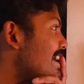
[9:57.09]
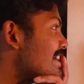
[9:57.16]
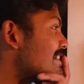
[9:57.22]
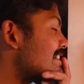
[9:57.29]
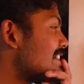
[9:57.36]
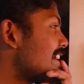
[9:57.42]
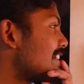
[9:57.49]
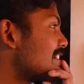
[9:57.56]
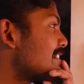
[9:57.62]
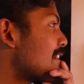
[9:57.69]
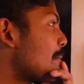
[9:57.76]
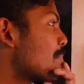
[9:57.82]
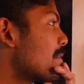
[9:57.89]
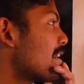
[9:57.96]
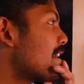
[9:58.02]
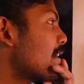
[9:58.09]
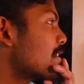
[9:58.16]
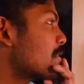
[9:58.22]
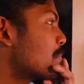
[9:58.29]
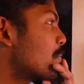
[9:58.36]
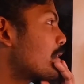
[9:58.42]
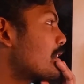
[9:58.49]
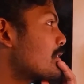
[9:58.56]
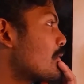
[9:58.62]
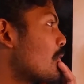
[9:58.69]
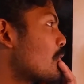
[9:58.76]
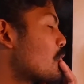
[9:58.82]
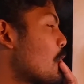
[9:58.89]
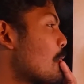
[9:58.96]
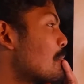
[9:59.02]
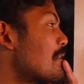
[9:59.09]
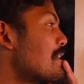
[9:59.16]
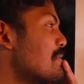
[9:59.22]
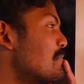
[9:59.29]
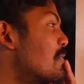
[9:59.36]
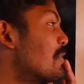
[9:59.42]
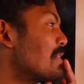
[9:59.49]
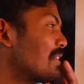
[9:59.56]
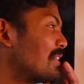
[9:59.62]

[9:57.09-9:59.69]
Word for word: It's like something a spirit or goblin